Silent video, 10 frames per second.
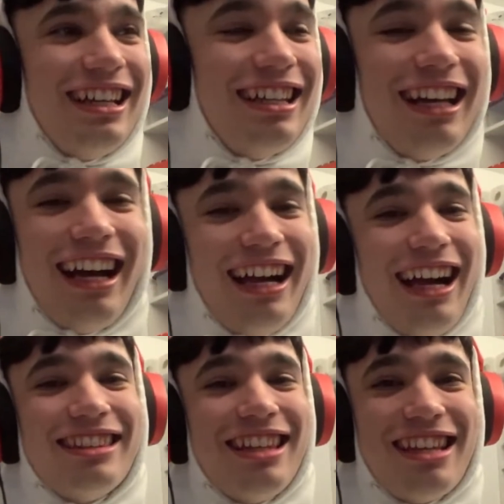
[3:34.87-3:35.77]
Like,
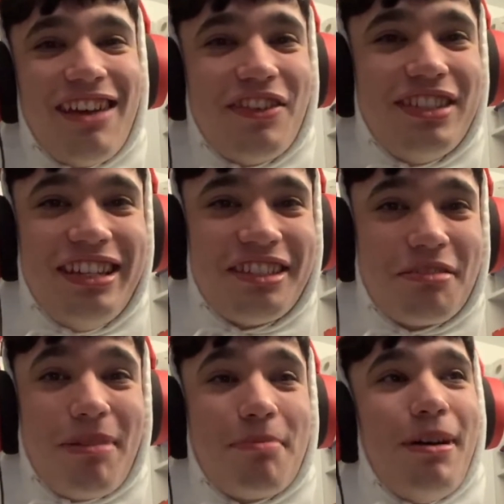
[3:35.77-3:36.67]
I don't think I've ever seen such
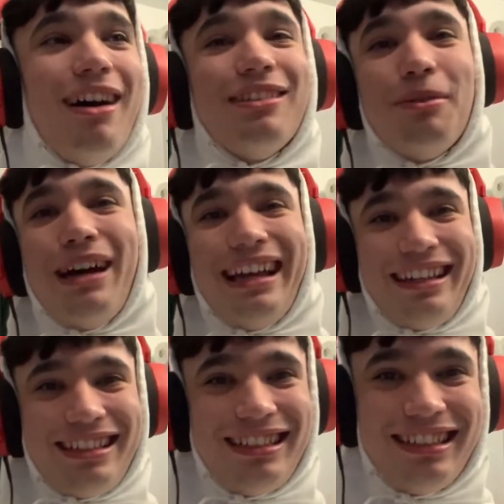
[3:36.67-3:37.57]
a big pile of
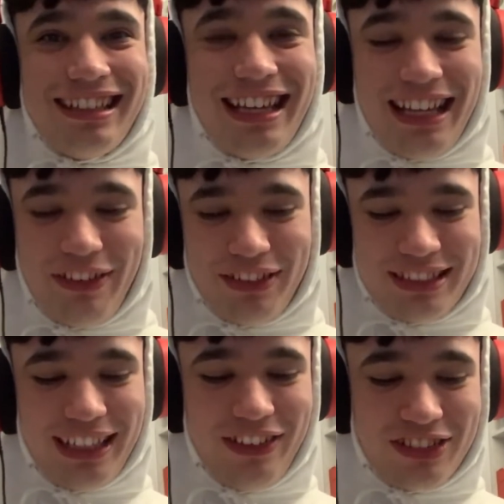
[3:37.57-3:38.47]
wank. It was
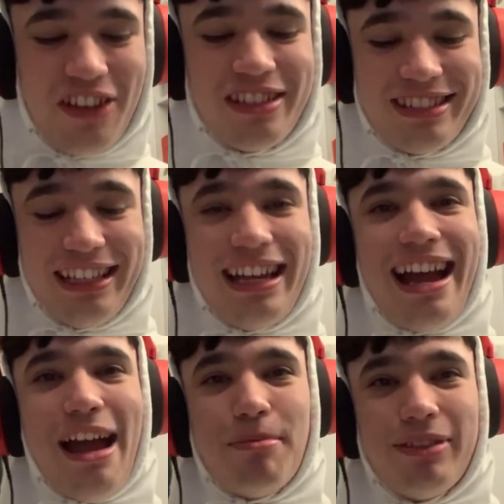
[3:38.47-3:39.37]
honestly
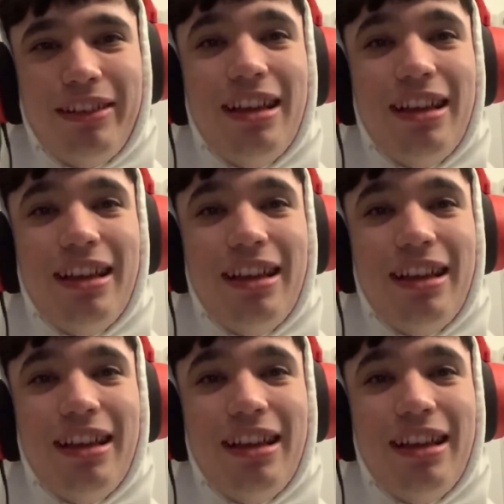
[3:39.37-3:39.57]
absolutely.